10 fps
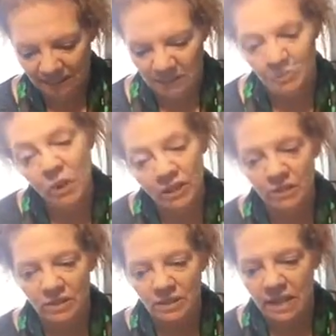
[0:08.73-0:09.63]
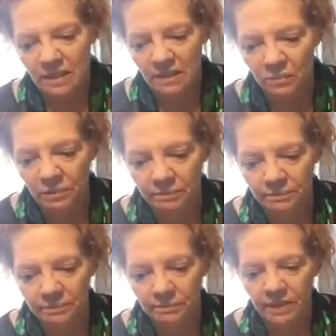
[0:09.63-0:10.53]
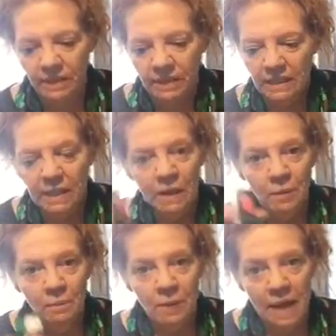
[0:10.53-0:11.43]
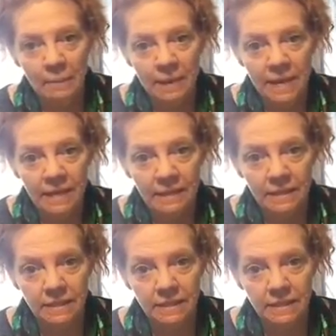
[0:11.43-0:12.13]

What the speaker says: I'm going to use a tiny little one. Black paint,